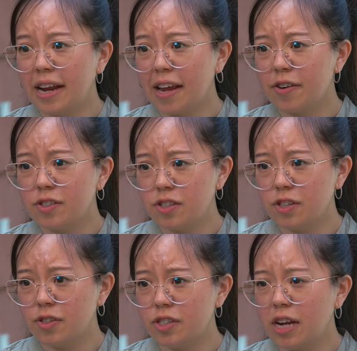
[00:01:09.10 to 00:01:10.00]
an anchor
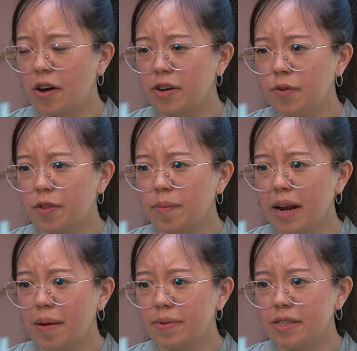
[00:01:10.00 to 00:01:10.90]
institution out in North
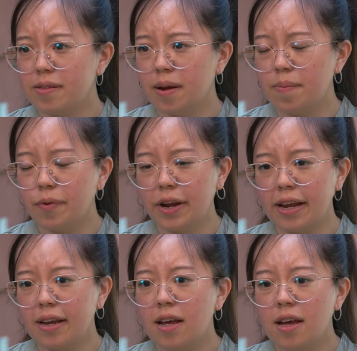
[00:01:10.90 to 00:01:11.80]
Minneapolis? was
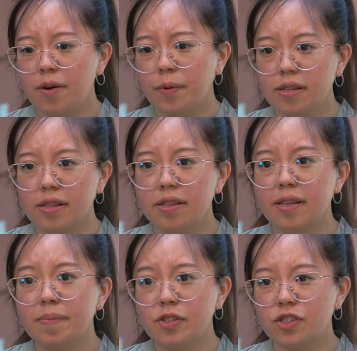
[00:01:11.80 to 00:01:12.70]
bring. Well,
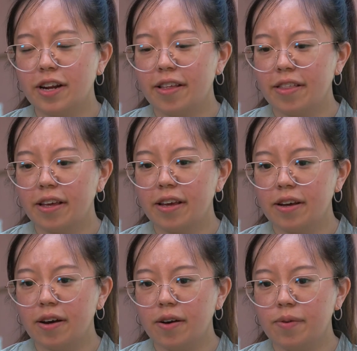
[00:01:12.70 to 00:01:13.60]
the mission, I
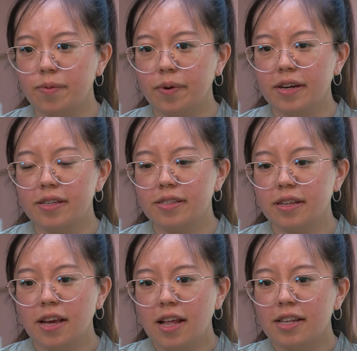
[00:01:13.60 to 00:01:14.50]
think,
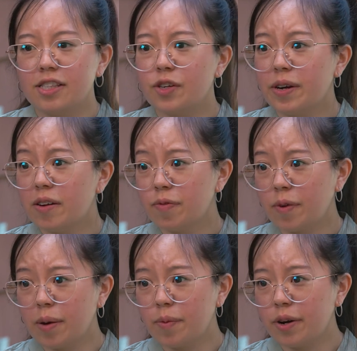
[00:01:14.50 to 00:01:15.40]
was let's create a
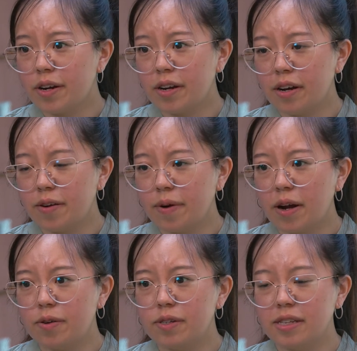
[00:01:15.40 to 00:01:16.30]
framework
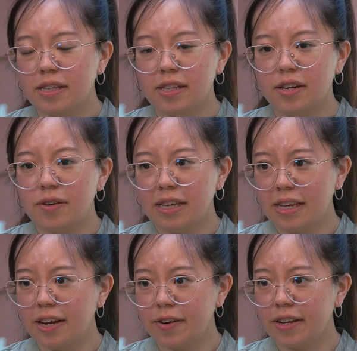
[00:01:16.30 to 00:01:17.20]
around you know
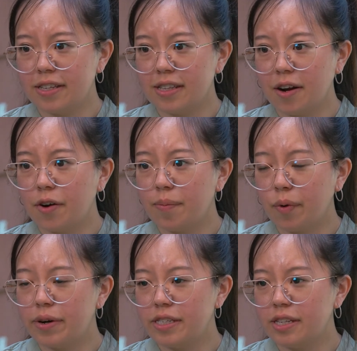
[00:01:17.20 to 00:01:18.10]
key areas that are
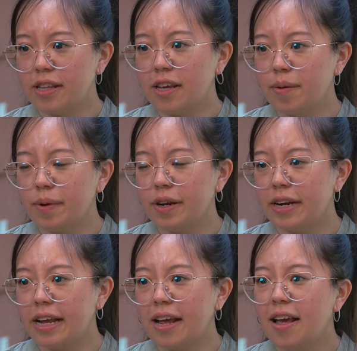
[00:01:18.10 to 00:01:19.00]
important to the
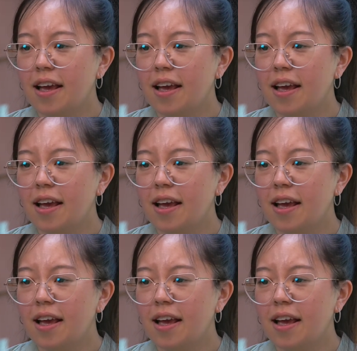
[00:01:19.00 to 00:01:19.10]
community